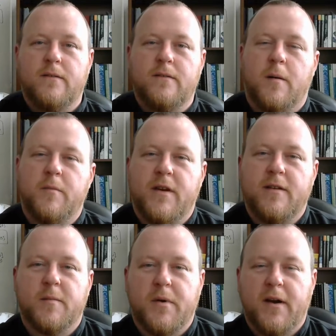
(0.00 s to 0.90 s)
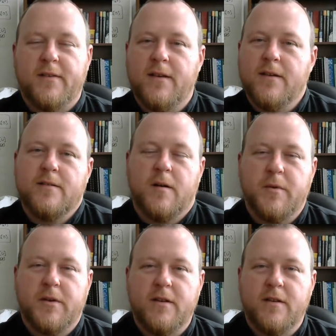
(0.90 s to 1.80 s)
I'm Jason Pajski. I'm
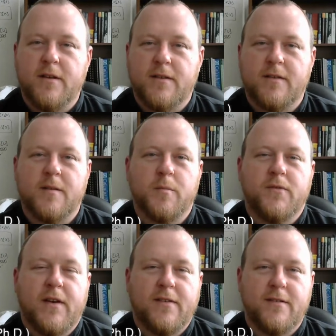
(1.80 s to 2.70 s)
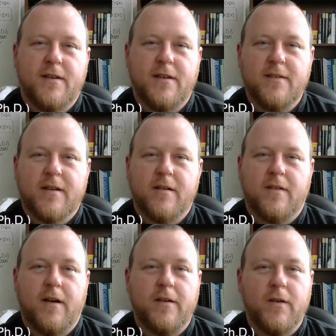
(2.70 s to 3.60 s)
a teaching assistant professor at East
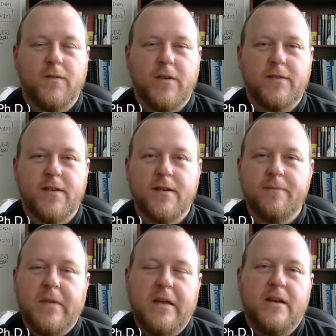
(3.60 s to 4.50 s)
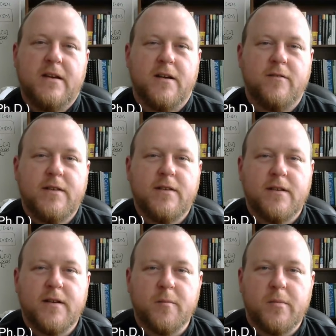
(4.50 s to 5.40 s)
Carolina University. I
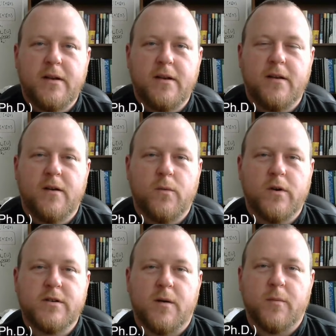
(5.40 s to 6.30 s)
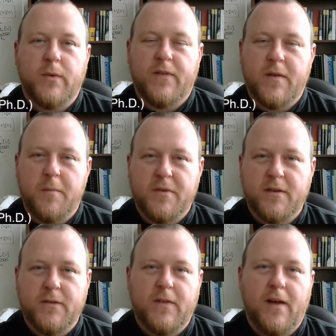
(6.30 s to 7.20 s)
recently completed a workshop with
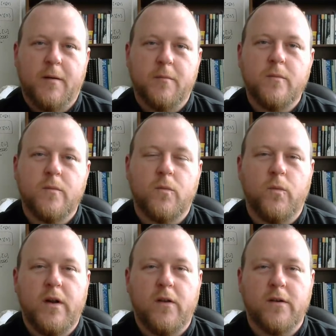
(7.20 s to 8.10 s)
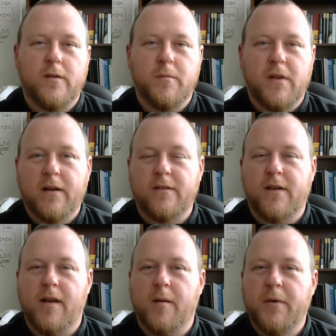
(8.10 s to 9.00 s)
STEMskills Lab. We learned molecular
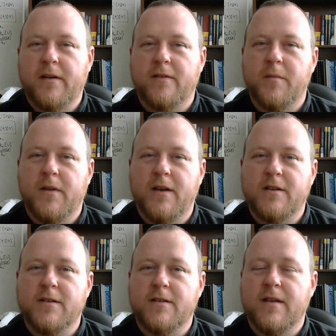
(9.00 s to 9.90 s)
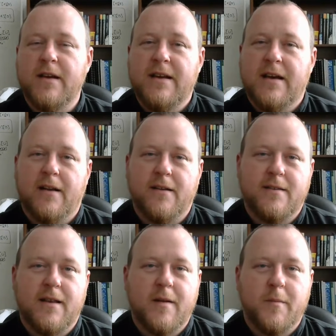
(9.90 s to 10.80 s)
dynamic simulations, how to
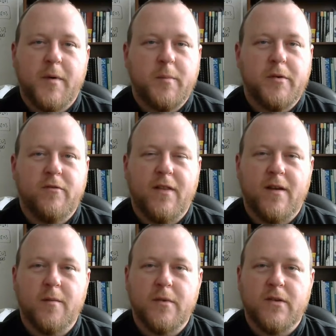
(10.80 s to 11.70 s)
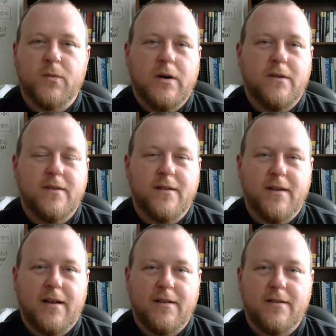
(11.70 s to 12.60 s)
set them up and run them, as well as
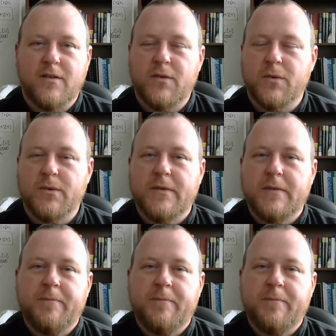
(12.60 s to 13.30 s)
analysis tools.